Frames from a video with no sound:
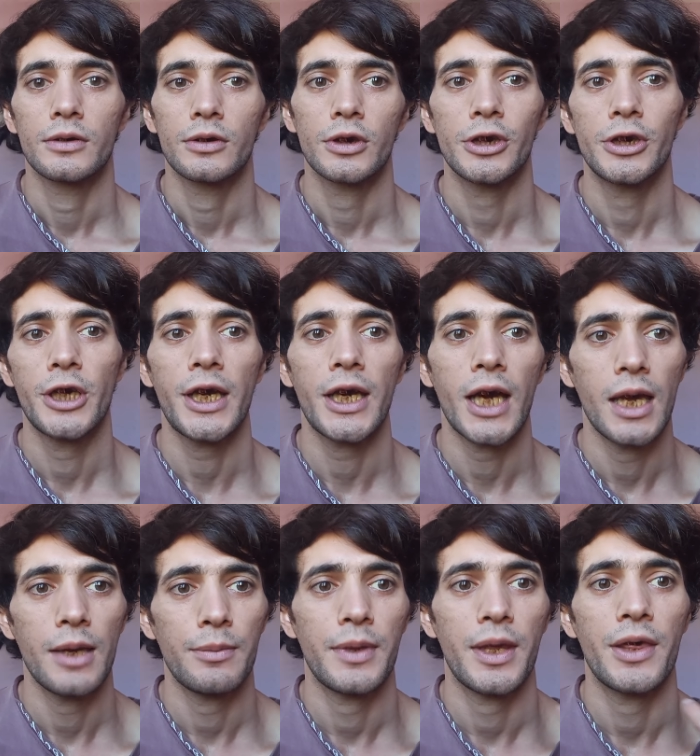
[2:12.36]
Today,
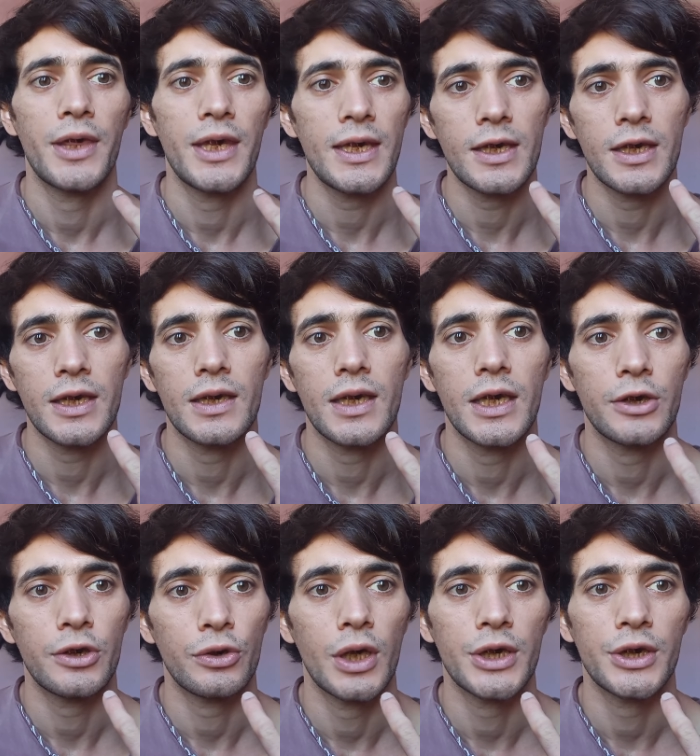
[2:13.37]
I'm in this
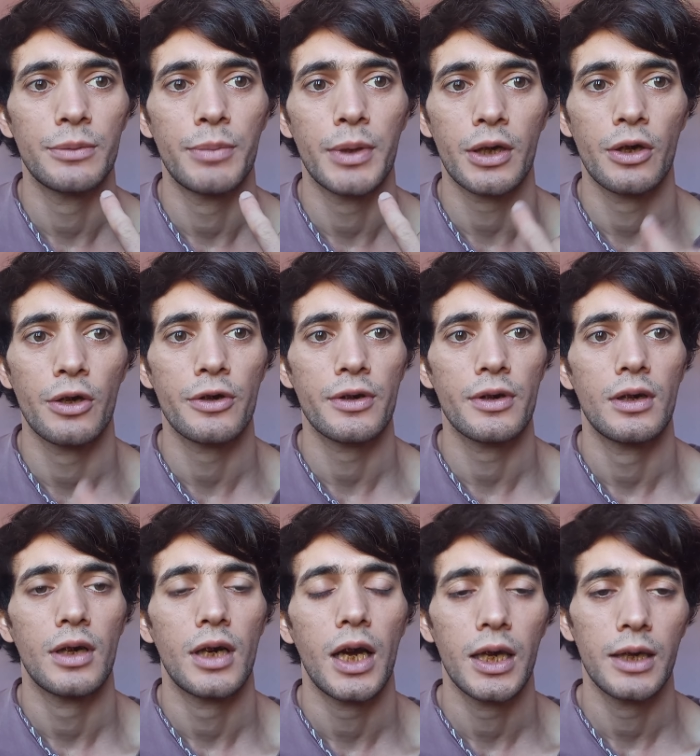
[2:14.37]
situation because
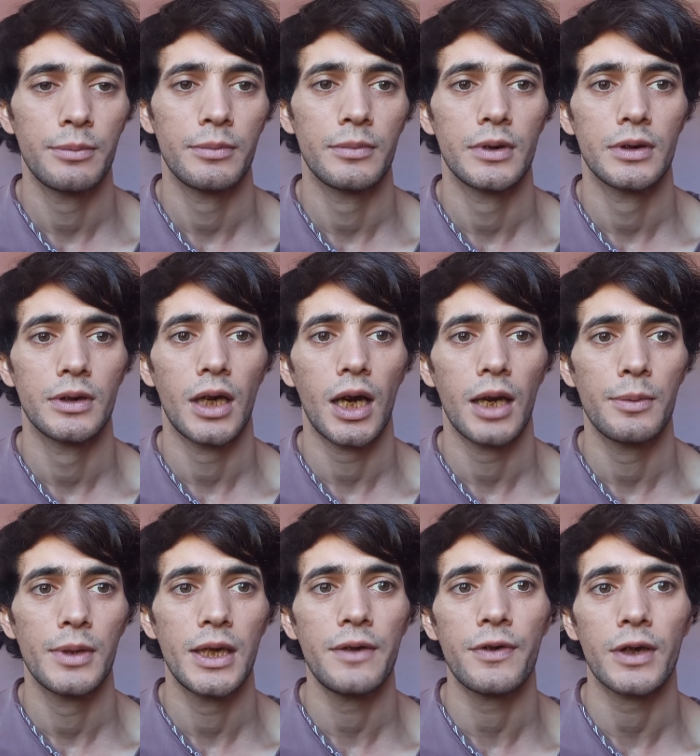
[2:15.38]
I'm
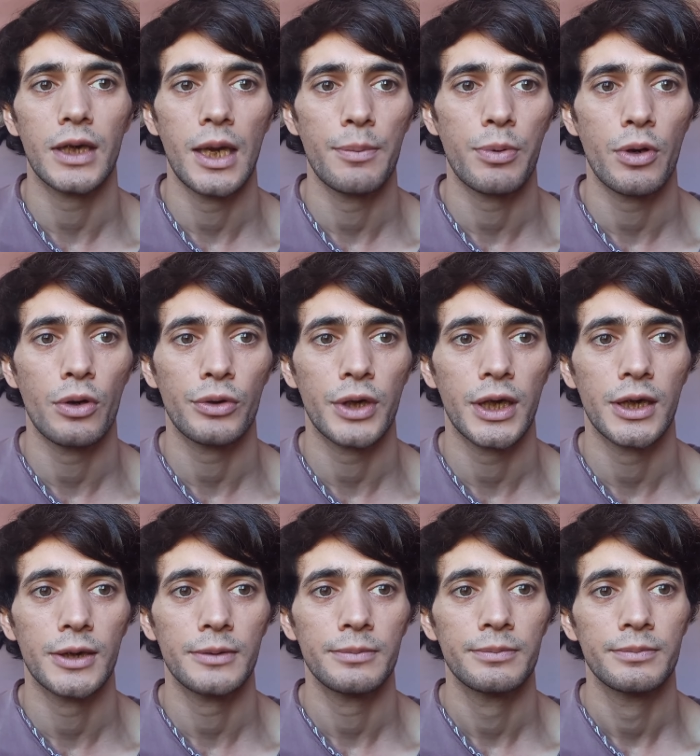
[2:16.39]
I'm living abroad
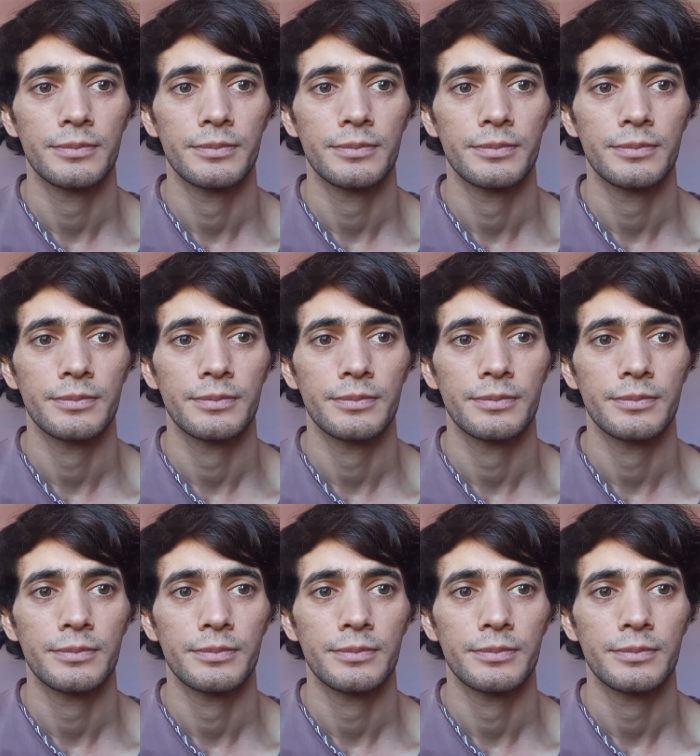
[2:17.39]
and